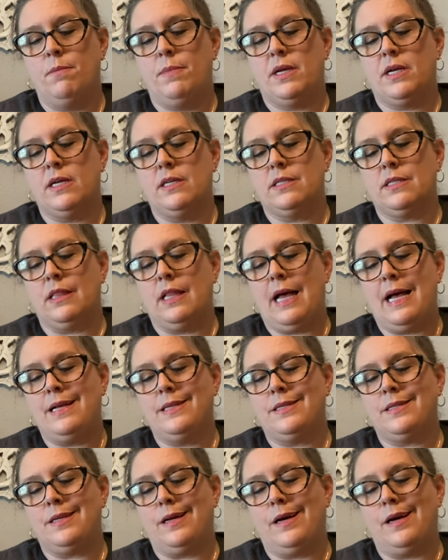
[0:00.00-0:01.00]
because
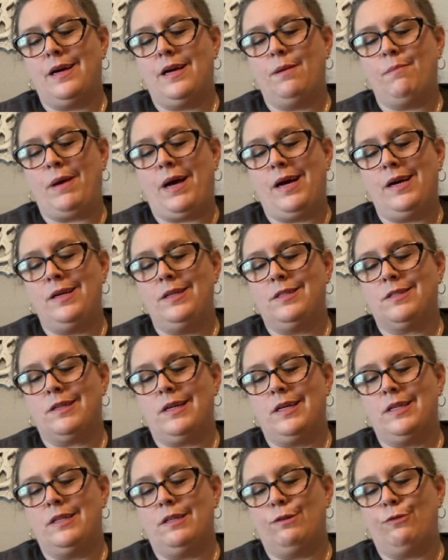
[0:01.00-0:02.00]
last time I
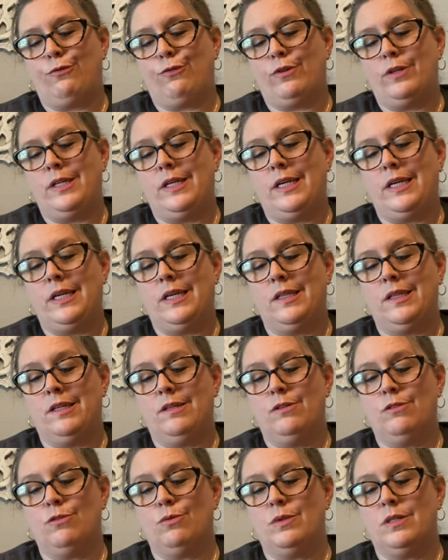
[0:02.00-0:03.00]
tried to freehand
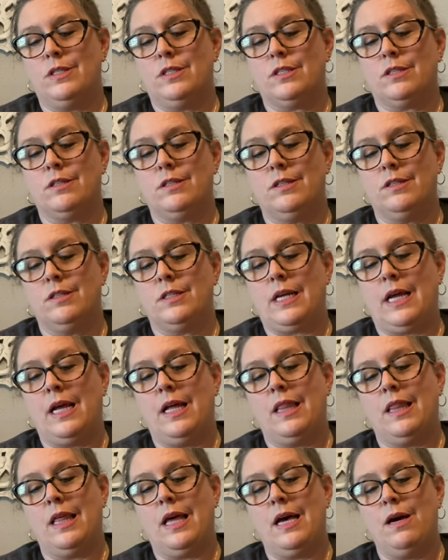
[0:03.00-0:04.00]
those whiskers
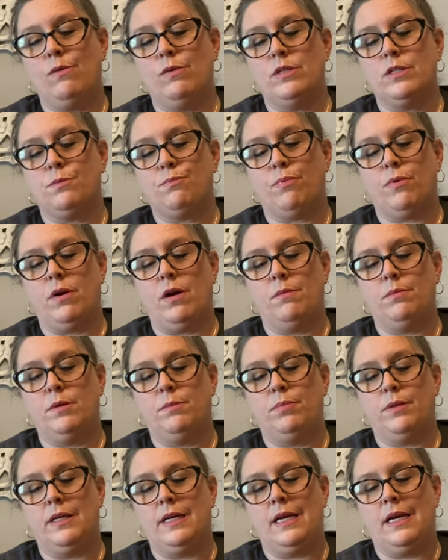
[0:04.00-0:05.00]
and that was
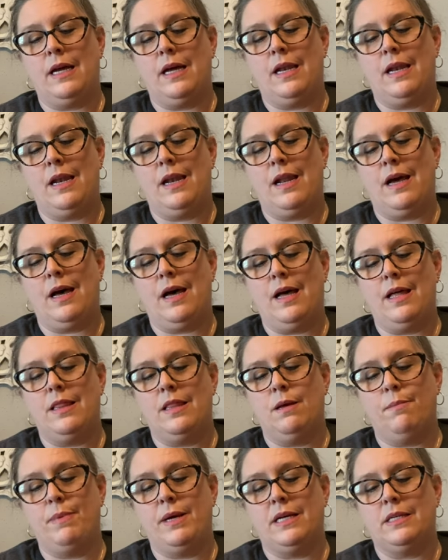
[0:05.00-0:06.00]
probably not
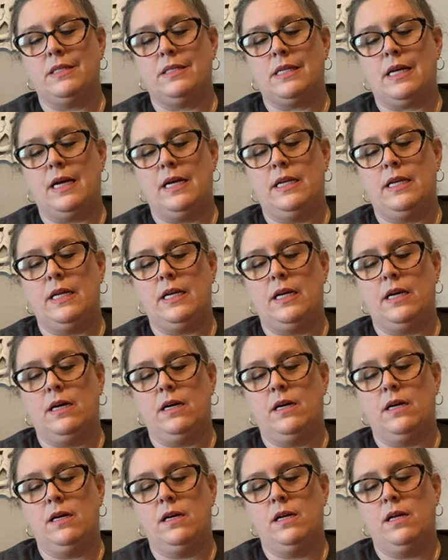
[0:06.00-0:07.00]
the best idea.